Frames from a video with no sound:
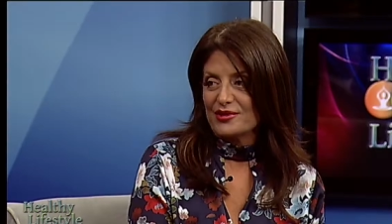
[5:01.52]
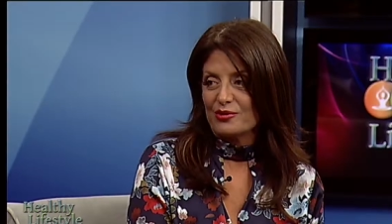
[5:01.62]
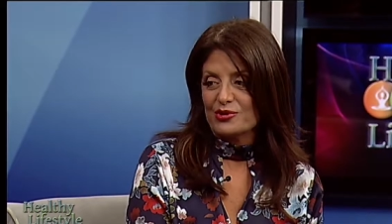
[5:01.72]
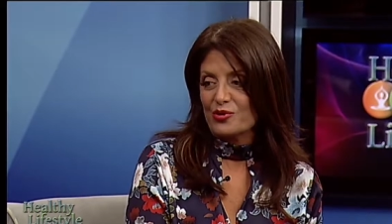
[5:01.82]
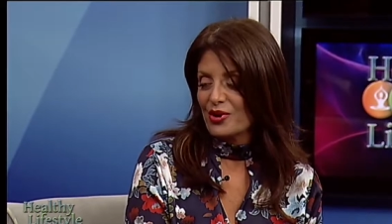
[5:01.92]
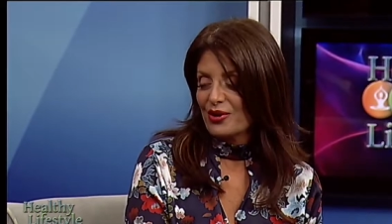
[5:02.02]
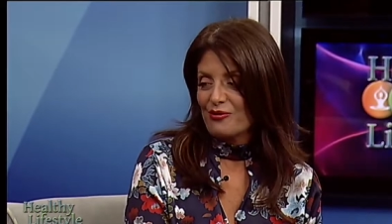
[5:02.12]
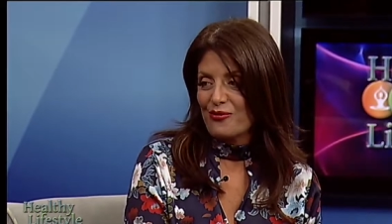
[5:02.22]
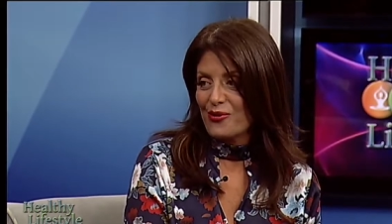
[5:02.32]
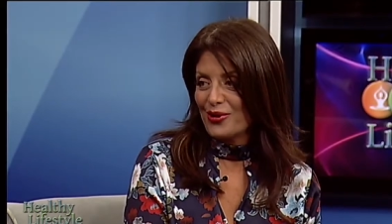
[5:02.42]
Thank it's working
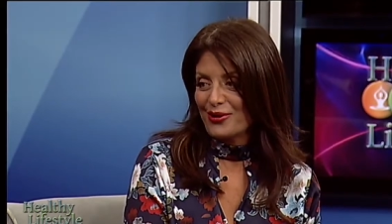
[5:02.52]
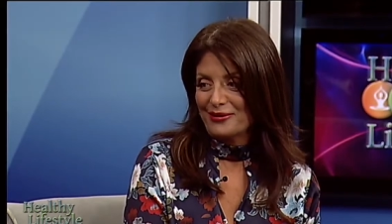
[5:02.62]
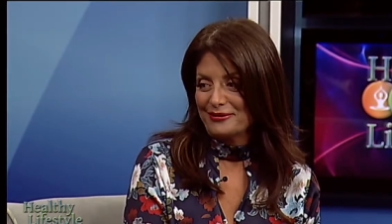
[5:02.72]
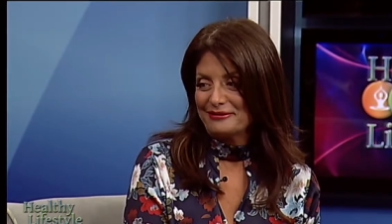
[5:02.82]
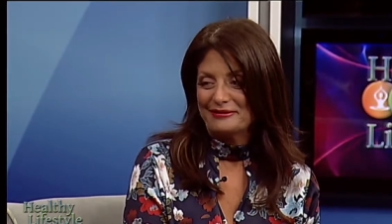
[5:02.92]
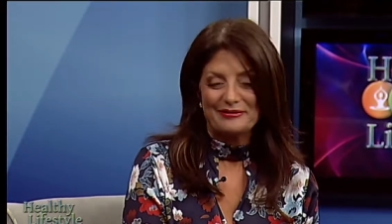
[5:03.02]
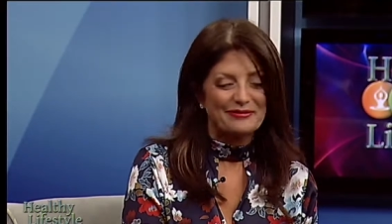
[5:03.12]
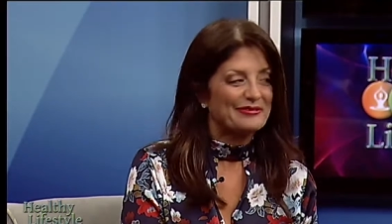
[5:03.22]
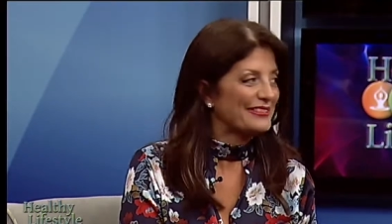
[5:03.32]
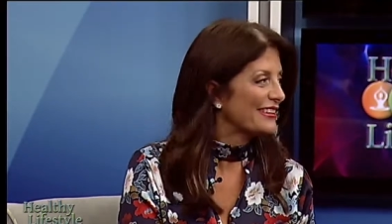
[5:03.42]
so for you. Thank you.
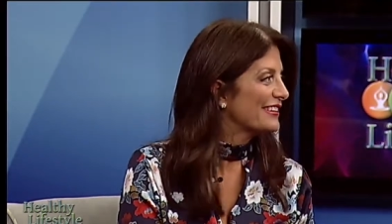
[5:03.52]
Do you do